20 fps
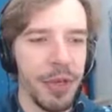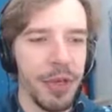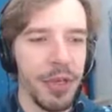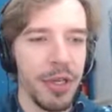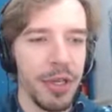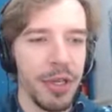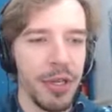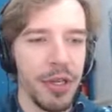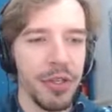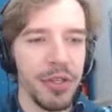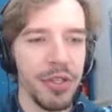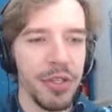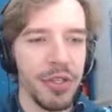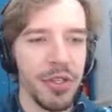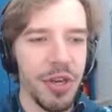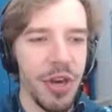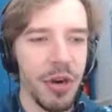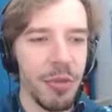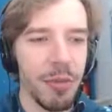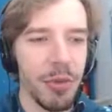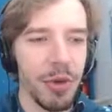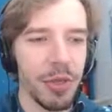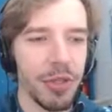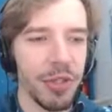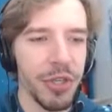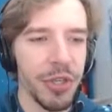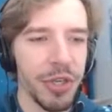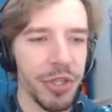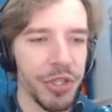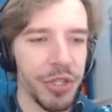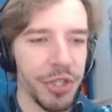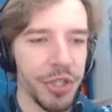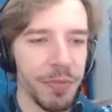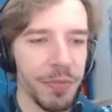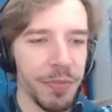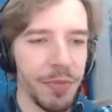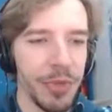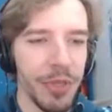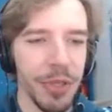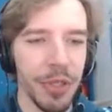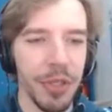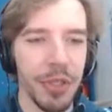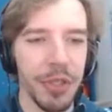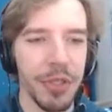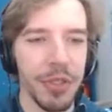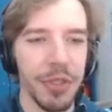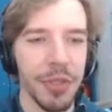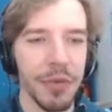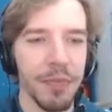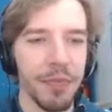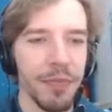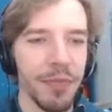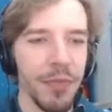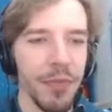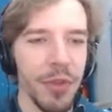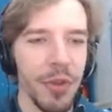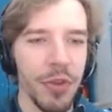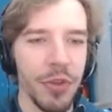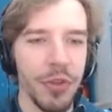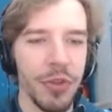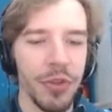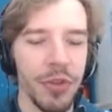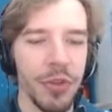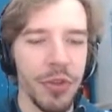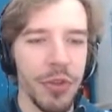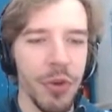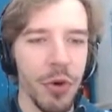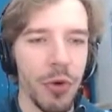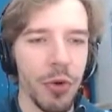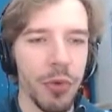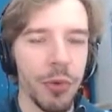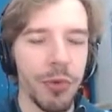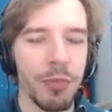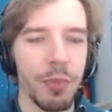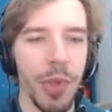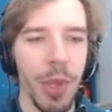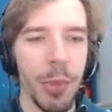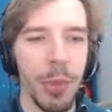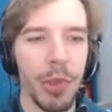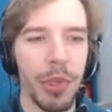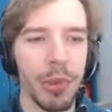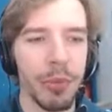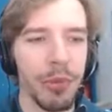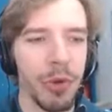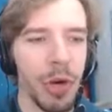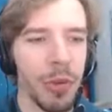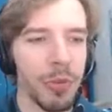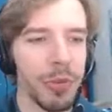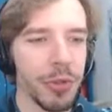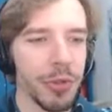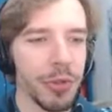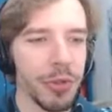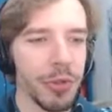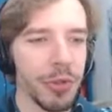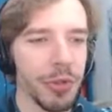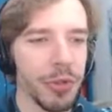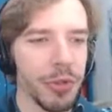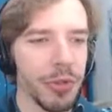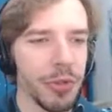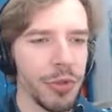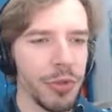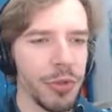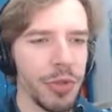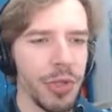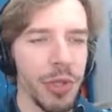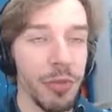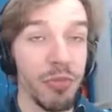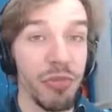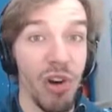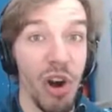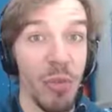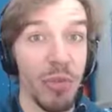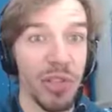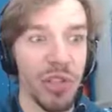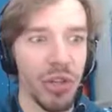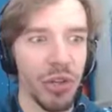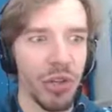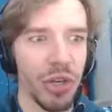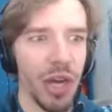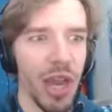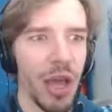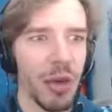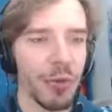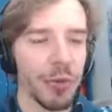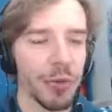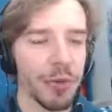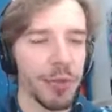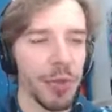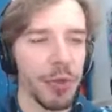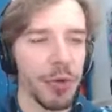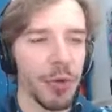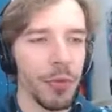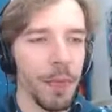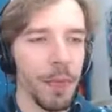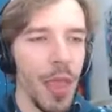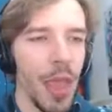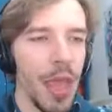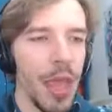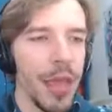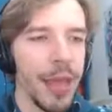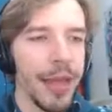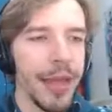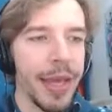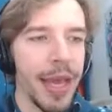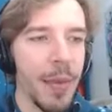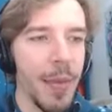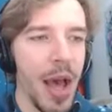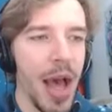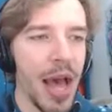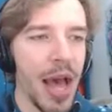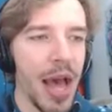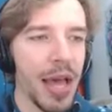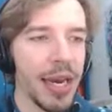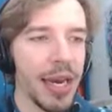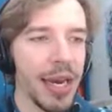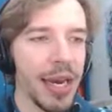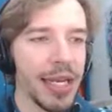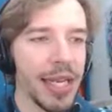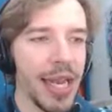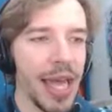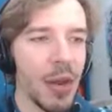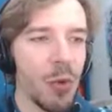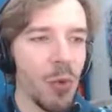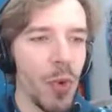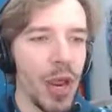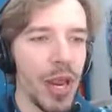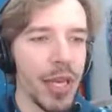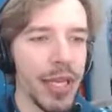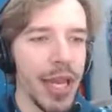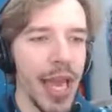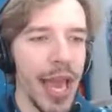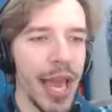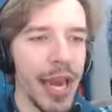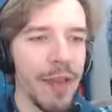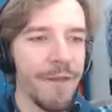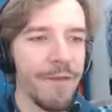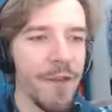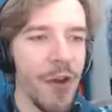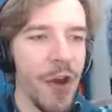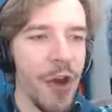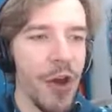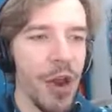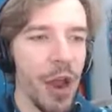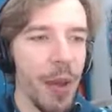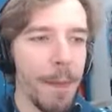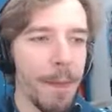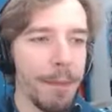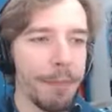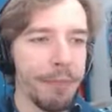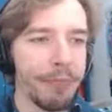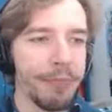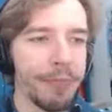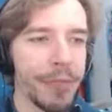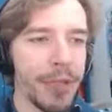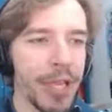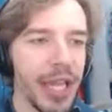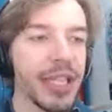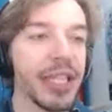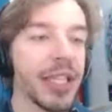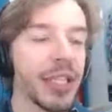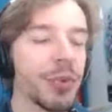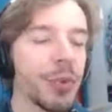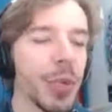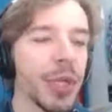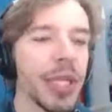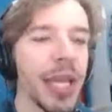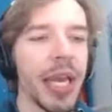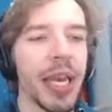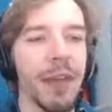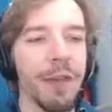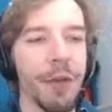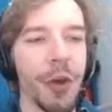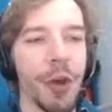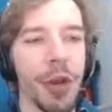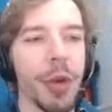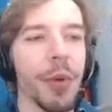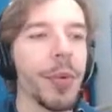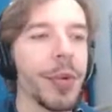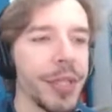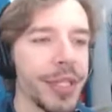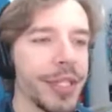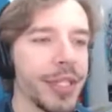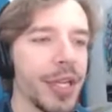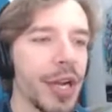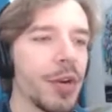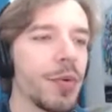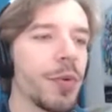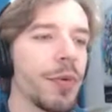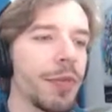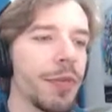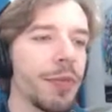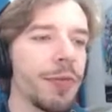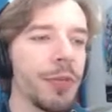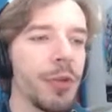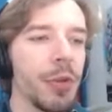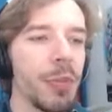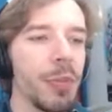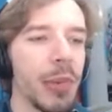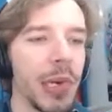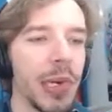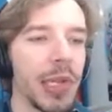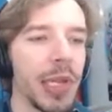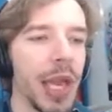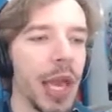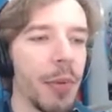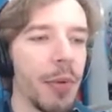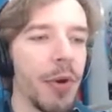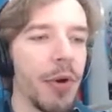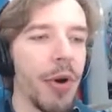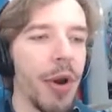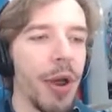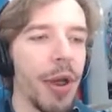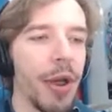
Doesn't talk much, does she, little Lisa? Just goes with people that promise her, that promise her clowns. Not good. Come on, let's not let wait any further. Let this wait any further. We'll start with the full body MRI.